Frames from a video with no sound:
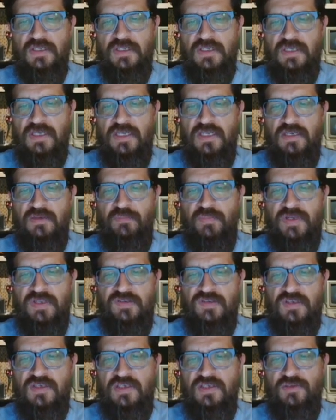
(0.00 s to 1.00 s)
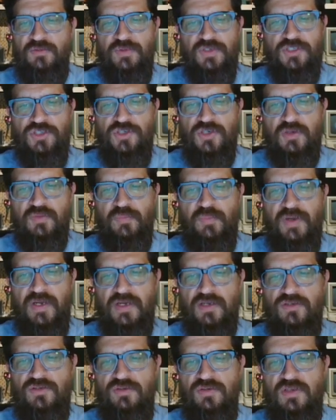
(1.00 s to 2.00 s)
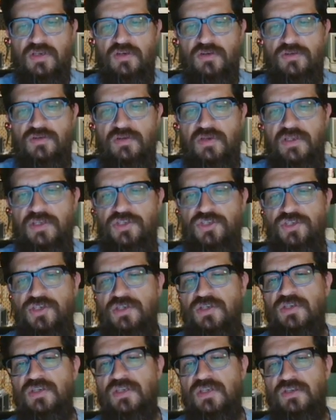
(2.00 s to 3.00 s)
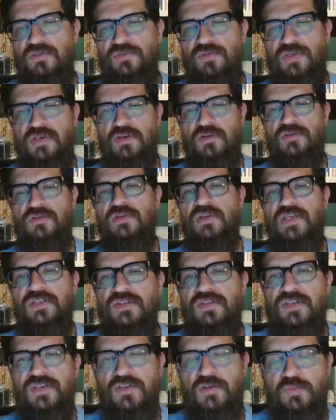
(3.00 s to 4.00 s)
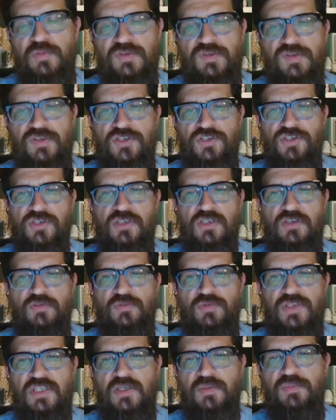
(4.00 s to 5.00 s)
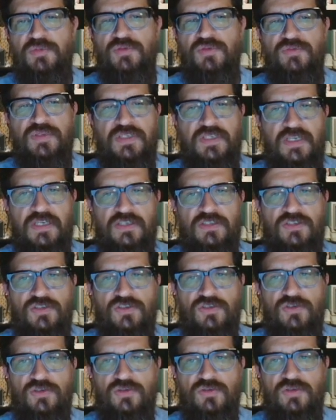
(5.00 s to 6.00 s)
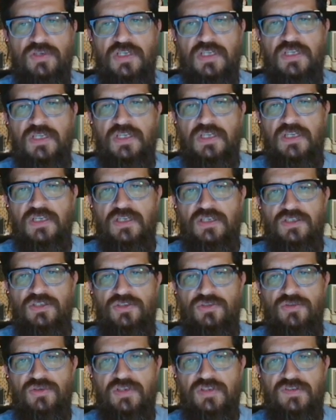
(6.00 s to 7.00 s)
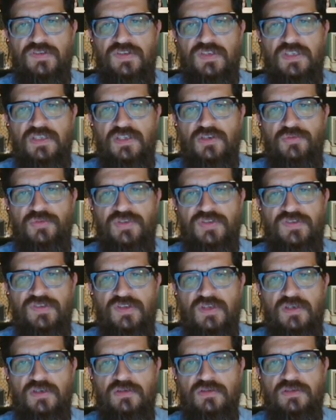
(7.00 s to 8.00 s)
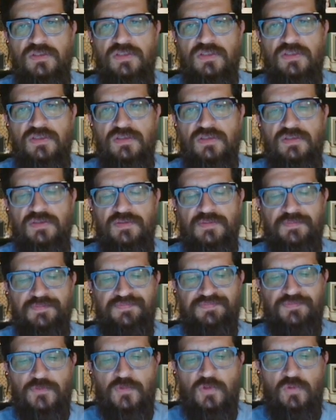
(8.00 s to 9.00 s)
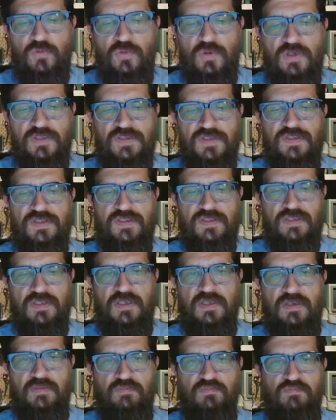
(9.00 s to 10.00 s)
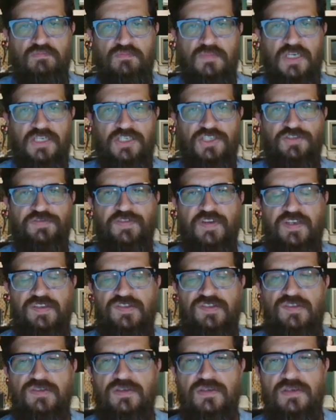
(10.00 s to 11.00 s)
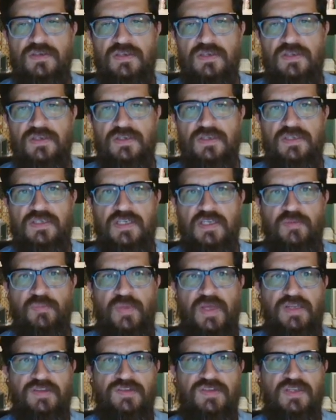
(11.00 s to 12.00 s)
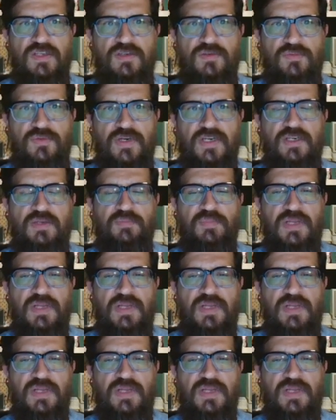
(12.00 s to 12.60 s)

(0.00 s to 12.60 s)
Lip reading: And basically we jump back to the calculation and we calculate the new position, and we keep doing that. So you can see the result was much faster than basic, right?